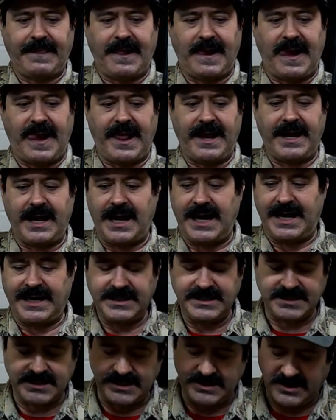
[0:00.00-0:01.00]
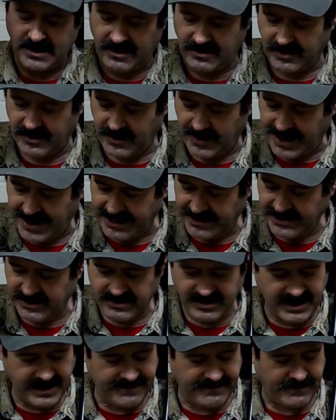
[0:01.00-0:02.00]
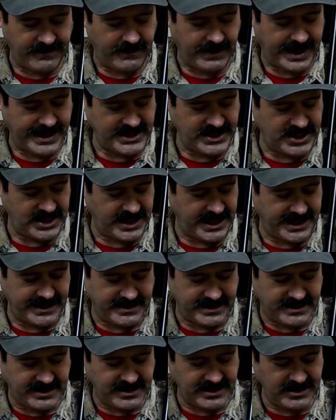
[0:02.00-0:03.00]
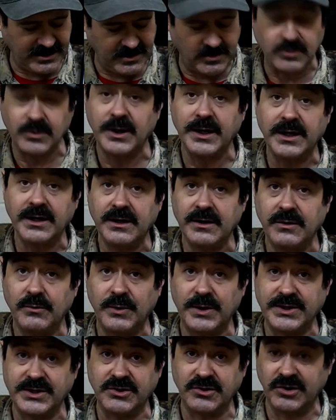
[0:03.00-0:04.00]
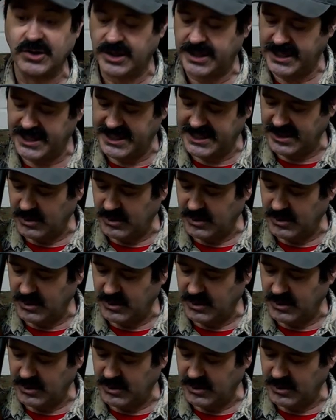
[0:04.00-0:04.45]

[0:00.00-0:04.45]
I honestly don't know how you differentiate the two when you're looking at the